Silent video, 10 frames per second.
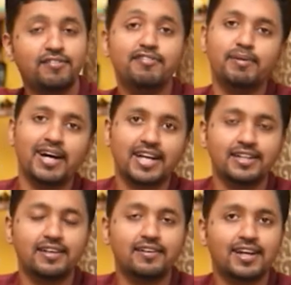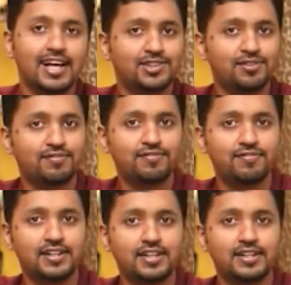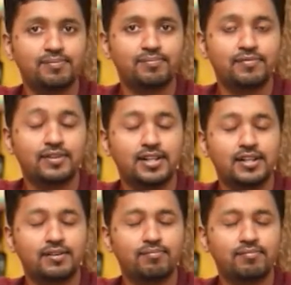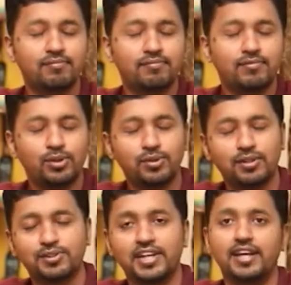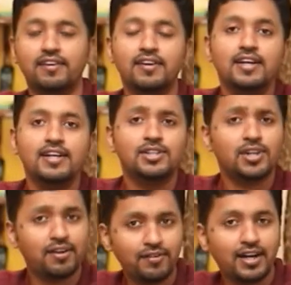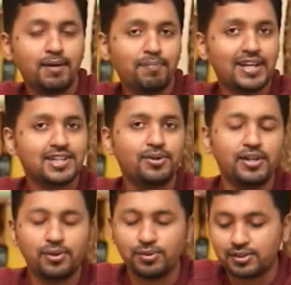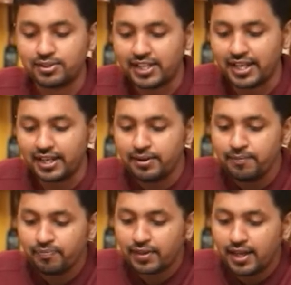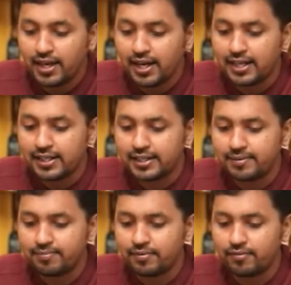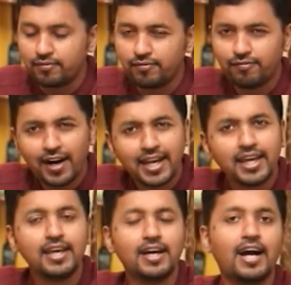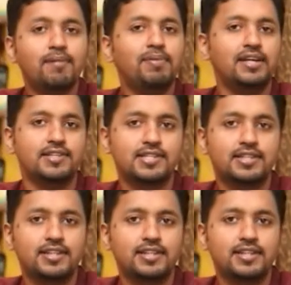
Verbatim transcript: way back in class of uh, uh, 2008. So I, I, passed out in 2010. Uh, why IBS?